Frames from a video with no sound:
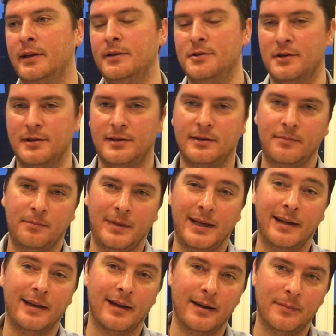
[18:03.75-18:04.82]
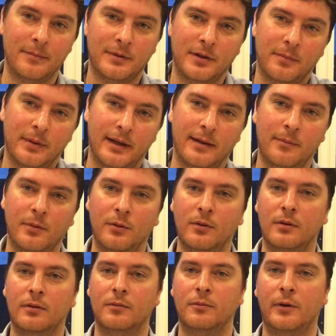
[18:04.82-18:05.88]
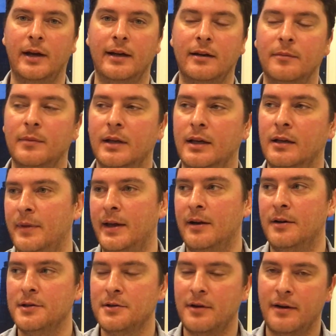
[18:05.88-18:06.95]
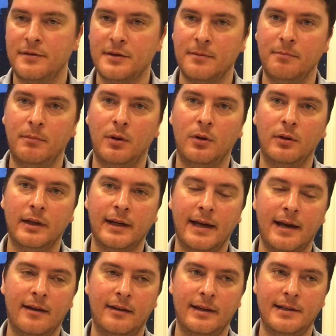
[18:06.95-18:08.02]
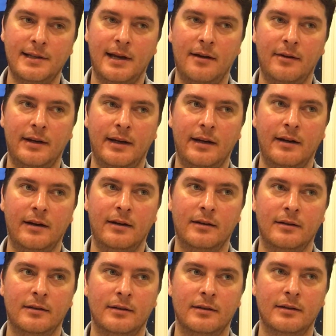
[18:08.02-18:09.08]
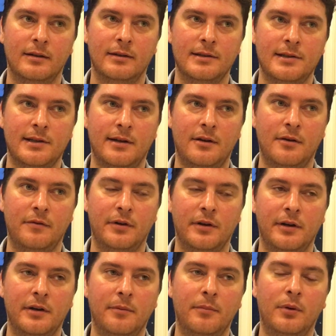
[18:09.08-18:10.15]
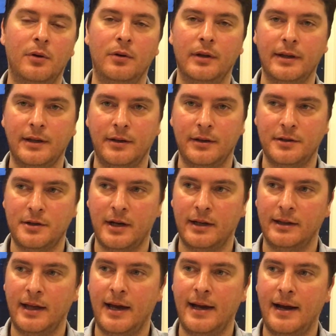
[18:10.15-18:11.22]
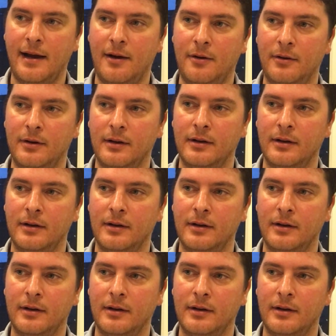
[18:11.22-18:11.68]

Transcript: just meeting up to play pool randomly. They also have some bowling alleys out here. So if you're into bowling, you can check that out.